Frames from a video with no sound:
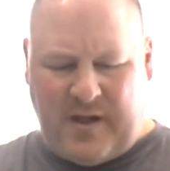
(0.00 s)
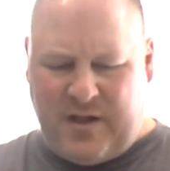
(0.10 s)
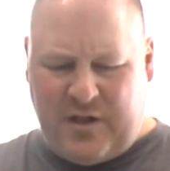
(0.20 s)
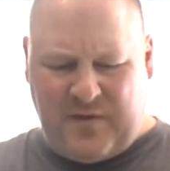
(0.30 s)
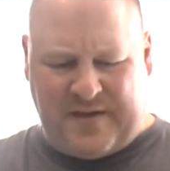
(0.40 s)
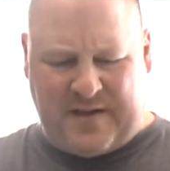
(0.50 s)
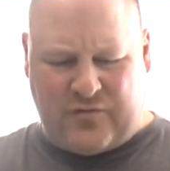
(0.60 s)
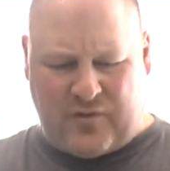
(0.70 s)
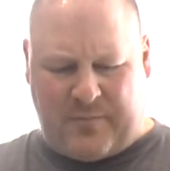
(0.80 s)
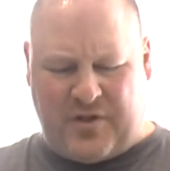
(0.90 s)
using a
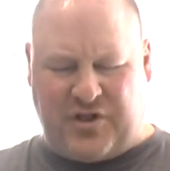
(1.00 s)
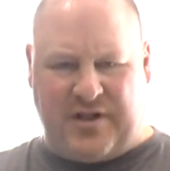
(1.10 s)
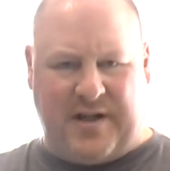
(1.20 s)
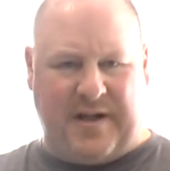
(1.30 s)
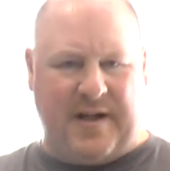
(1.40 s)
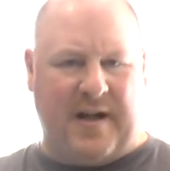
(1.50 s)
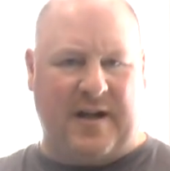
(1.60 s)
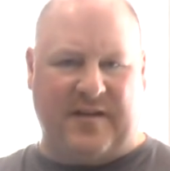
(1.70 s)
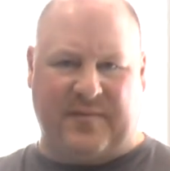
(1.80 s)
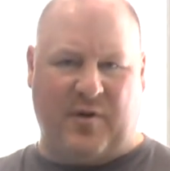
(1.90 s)
drip machine and
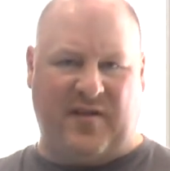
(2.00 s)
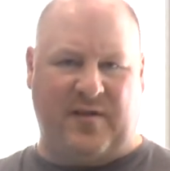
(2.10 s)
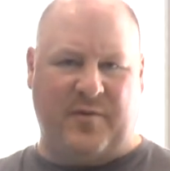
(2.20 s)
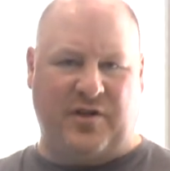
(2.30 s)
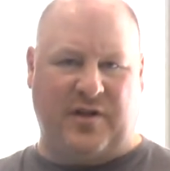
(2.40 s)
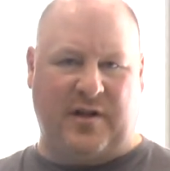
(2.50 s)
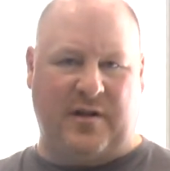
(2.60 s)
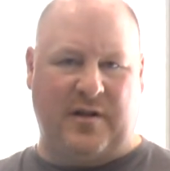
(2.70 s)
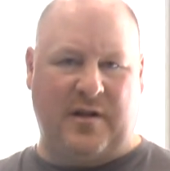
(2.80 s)
an espresso machine.